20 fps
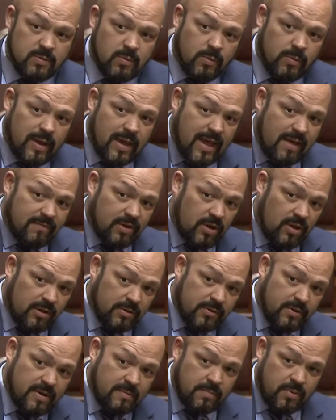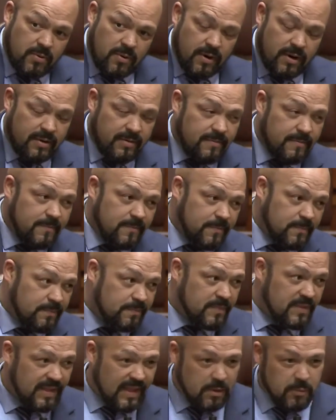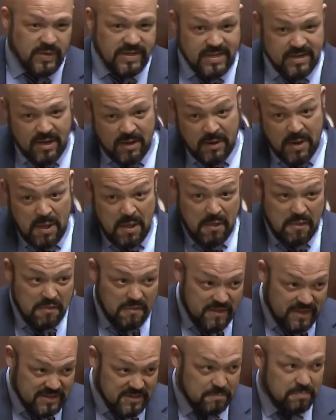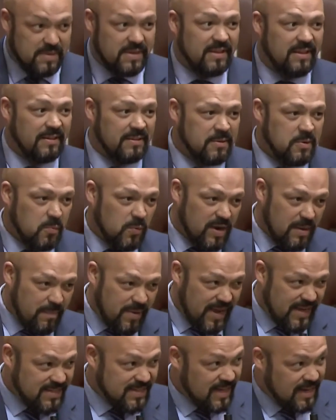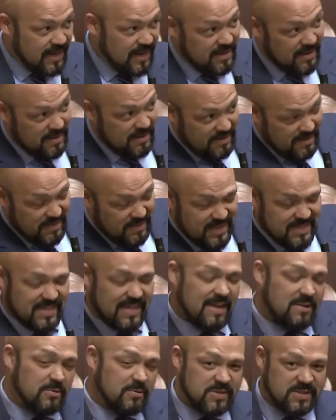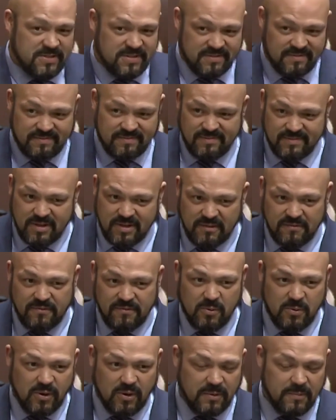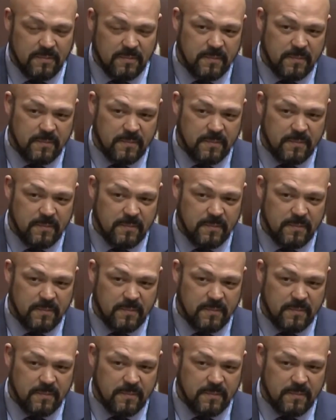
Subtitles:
where we have an all-green board, like we did on this bill when it passed out of this house on the floor.